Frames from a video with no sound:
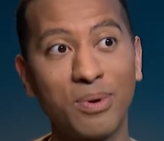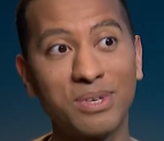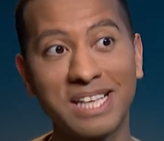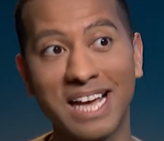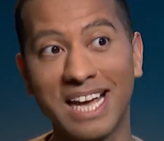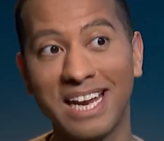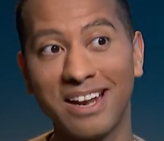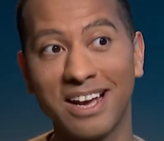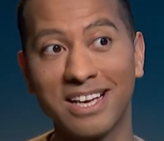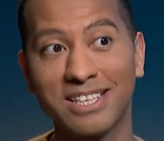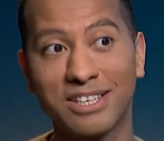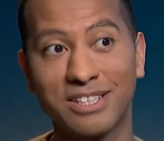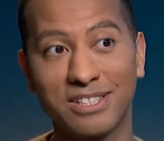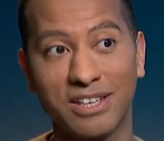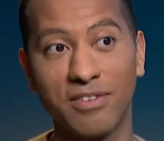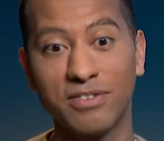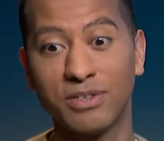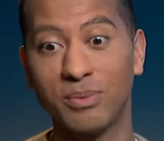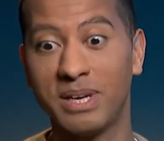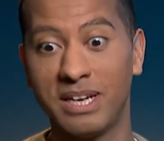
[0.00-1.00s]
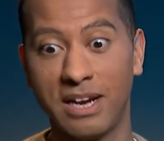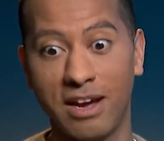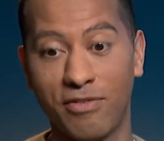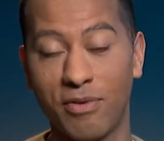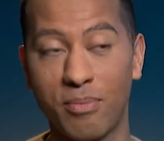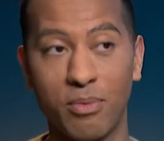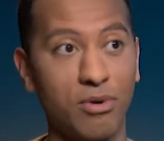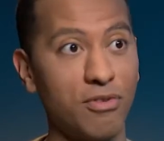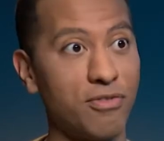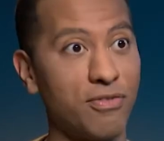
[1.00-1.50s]
Was that nice? Because obviously with
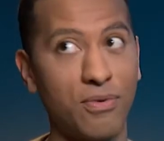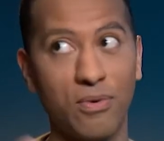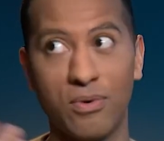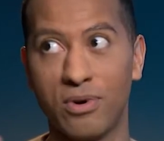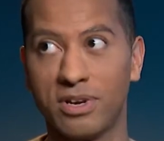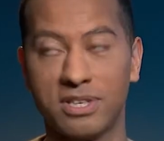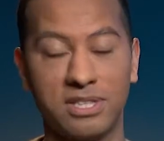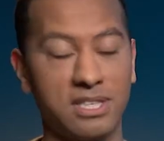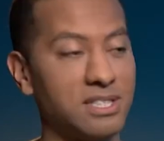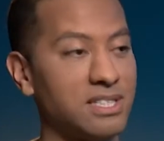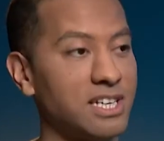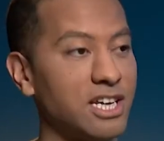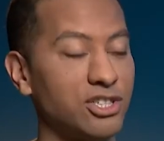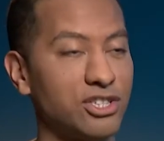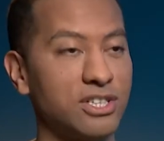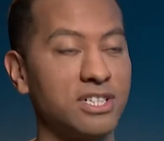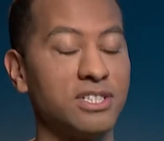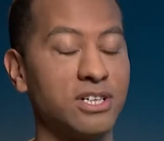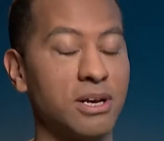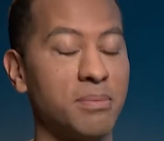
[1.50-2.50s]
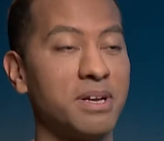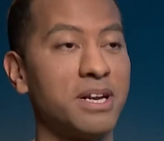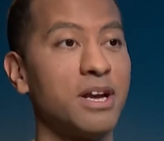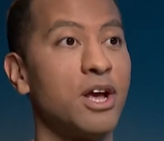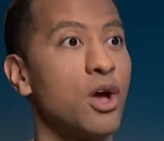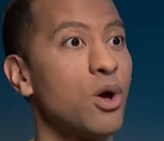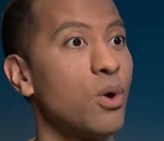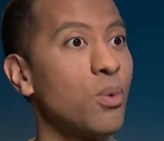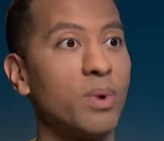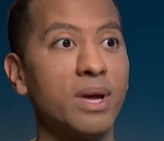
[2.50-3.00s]
FM104, it's the station in Dublin,
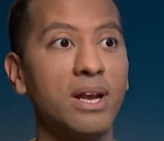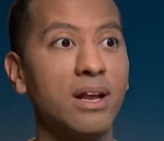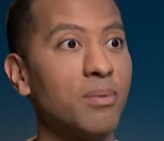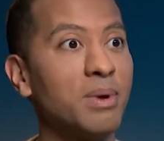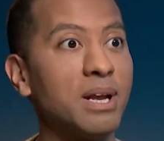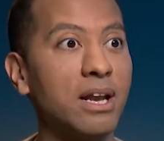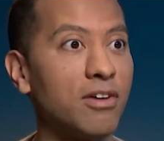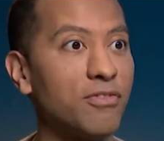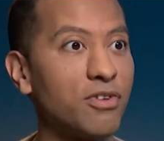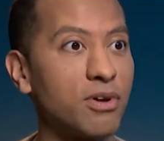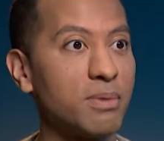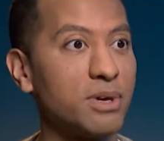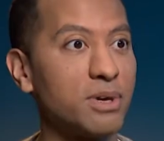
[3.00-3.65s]
we love your